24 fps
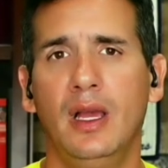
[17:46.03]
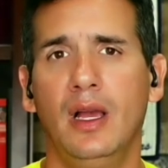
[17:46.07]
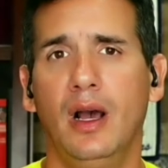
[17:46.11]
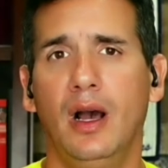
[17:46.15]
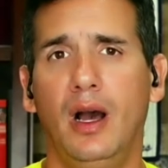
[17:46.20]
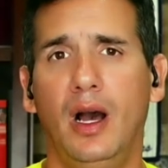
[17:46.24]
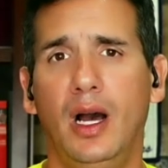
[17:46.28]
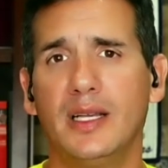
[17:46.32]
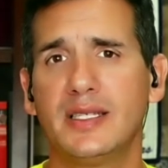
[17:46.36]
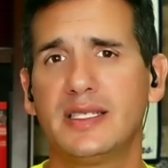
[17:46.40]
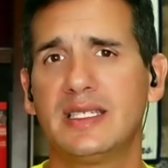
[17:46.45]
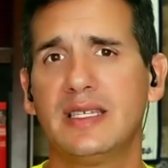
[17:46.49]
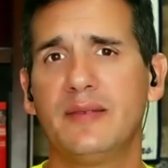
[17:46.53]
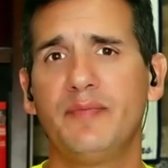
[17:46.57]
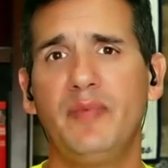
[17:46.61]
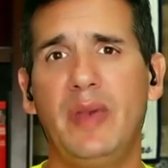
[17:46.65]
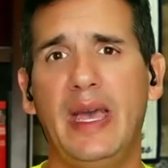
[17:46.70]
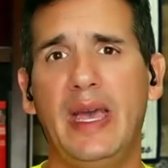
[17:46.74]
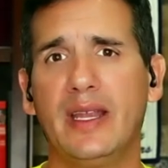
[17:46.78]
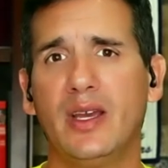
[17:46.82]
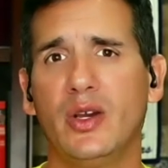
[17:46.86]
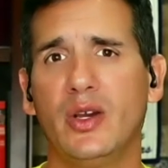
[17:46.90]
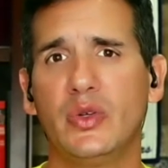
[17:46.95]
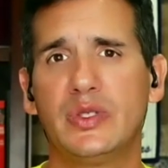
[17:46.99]
Austin
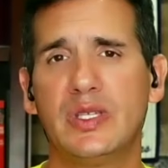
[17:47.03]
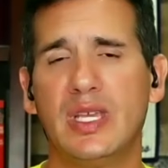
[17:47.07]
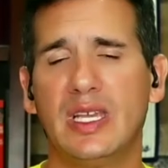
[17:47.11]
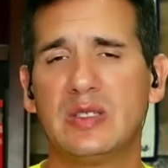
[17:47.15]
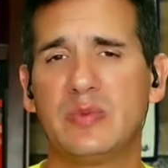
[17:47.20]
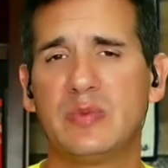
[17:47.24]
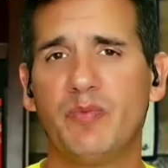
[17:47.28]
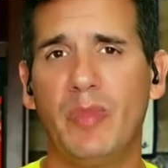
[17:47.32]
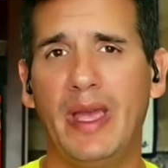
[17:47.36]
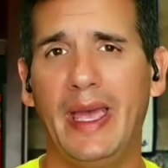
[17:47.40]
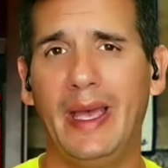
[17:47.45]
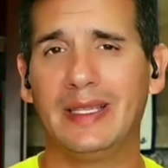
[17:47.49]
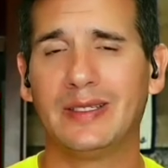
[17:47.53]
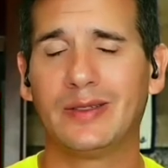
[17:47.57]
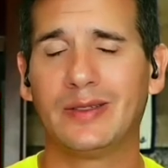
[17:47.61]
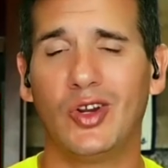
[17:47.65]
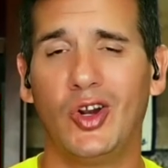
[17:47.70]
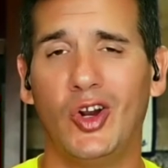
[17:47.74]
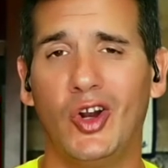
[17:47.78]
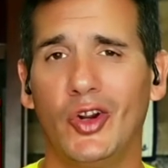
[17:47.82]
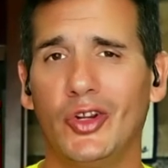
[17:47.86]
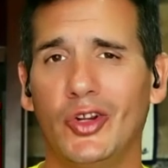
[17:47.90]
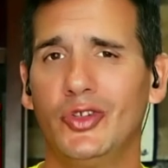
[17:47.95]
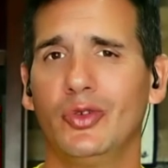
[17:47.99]
Meadows has
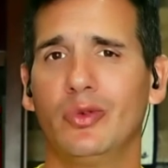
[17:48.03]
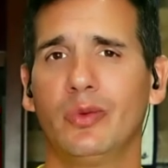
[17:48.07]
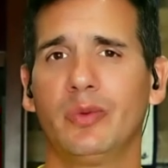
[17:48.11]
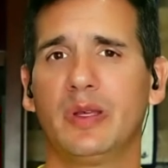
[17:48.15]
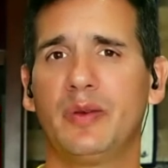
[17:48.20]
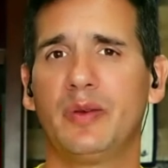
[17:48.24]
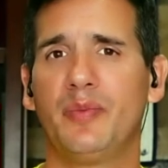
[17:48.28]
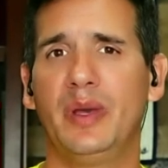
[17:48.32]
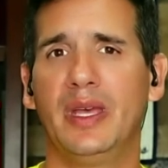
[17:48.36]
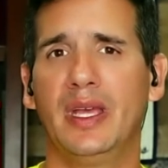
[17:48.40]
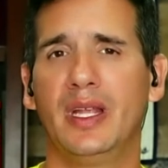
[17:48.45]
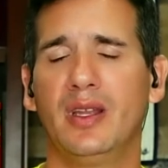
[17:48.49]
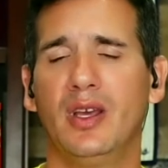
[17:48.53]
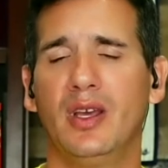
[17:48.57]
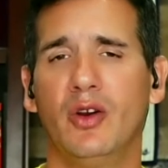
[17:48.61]
arguably been,